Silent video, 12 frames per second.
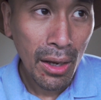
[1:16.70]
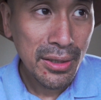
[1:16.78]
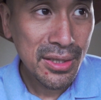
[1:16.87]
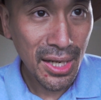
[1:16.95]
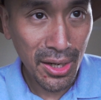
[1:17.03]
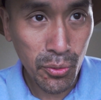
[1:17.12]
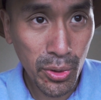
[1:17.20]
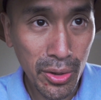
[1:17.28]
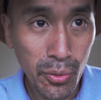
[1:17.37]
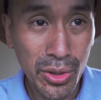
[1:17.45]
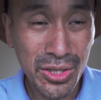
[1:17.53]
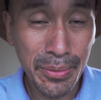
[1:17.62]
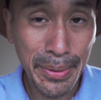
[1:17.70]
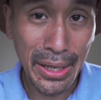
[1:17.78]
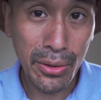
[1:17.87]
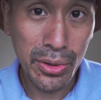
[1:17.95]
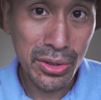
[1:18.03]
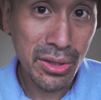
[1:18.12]
SegWit was a
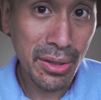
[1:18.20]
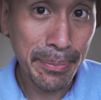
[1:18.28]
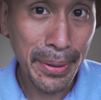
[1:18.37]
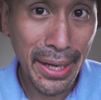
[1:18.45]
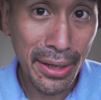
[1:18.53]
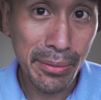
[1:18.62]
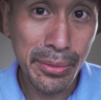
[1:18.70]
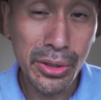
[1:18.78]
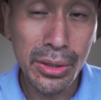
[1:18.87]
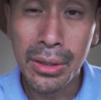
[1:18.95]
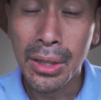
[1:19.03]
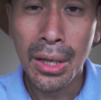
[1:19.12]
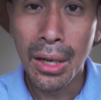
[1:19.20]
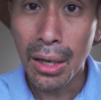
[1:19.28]
backwards compatible